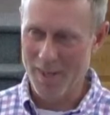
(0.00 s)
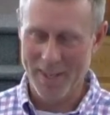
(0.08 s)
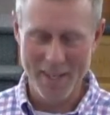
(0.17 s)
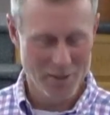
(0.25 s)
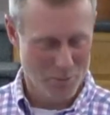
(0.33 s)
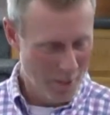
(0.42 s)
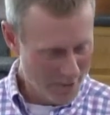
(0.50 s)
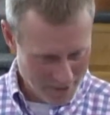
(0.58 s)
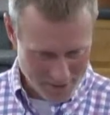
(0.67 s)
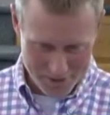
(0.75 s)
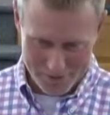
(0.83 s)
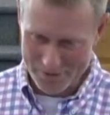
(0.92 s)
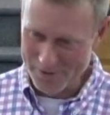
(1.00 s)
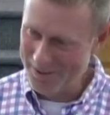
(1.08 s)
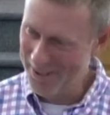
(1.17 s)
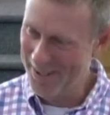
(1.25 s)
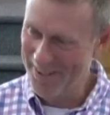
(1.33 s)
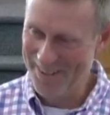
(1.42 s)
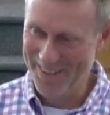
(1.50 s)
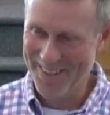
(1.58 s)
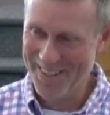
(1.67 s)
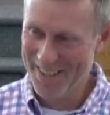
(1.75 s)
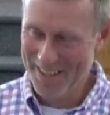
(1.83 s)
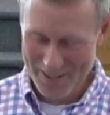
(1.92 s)
catch myself
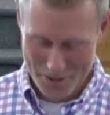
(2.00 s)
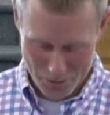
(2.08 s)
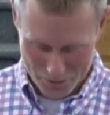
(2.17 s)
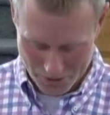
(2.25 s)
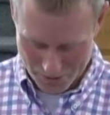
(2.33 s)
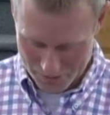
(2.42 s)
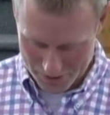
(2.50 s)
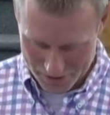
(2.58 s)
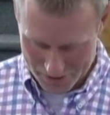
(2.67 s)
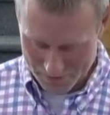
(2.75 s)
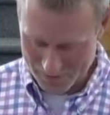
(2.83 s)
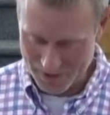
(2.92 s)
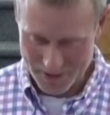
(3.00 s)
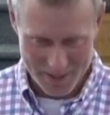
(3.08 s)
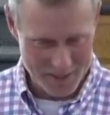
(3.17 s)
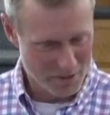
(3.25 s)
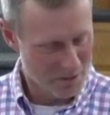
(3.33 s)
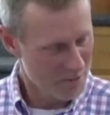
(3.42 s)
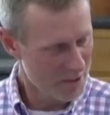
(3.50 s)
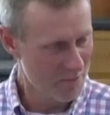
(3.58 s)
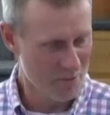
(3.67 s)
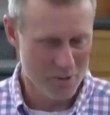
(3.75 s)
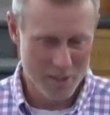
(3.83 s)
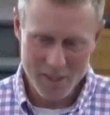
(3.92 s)
doing some stuff or saying some stuff or
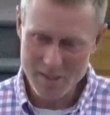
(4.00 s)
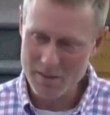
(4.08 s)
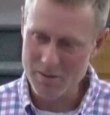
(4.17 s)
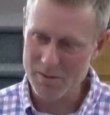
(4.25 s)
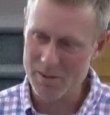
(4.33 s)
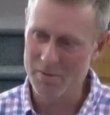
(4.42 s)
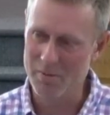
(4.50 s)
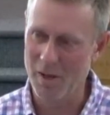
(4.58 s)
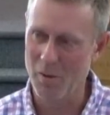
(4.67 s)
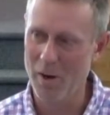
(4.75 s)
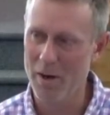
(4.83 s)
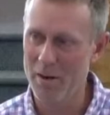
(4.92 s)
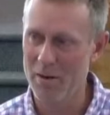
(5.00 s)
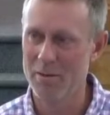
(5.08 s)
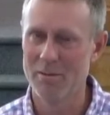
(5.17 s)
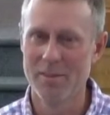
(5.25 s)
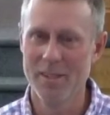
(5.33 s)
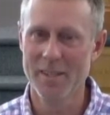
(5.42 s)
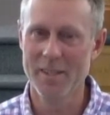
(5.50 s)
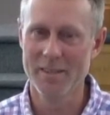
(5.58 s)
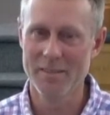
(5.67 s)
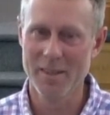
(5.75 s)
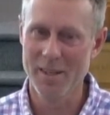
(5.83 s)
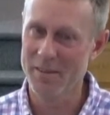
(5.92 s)
thinking some stuff. I'm like, wow, that ain't
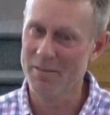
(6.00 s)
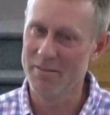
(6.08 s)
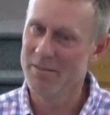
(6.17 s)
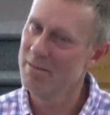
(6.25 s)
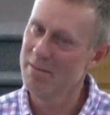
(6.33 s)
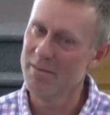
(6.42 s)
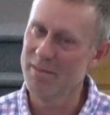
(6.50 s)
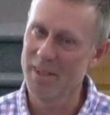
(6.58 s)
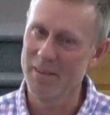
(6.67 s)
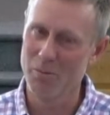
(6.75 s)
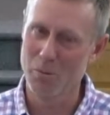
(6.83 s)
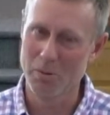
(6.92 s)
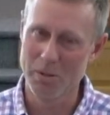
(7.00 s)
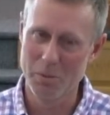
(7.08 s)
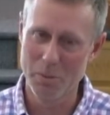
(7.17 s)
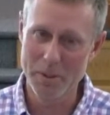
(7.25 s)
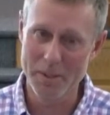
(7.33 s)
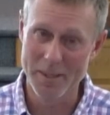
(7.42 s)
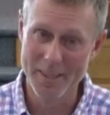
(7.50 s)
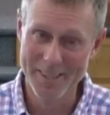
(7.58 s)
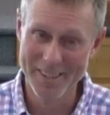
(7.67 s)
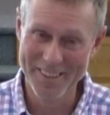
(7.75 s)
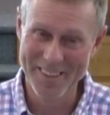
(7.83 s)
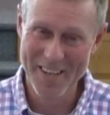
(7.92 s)
where we need to be.
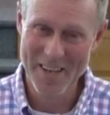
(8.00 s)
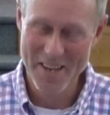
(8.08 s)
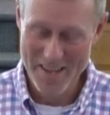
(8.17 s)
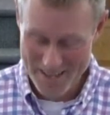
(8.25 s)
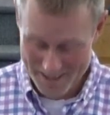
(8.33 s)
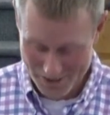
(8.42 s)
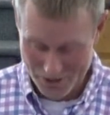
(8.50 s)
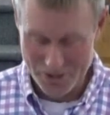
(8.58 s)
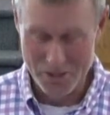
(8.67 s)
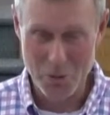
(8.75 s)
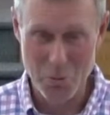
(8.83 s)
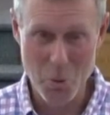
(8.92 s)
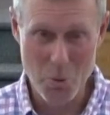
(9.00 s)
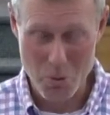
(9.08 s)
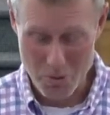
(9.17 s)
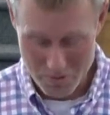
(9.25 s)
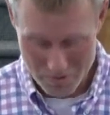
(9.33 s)
Sin no more,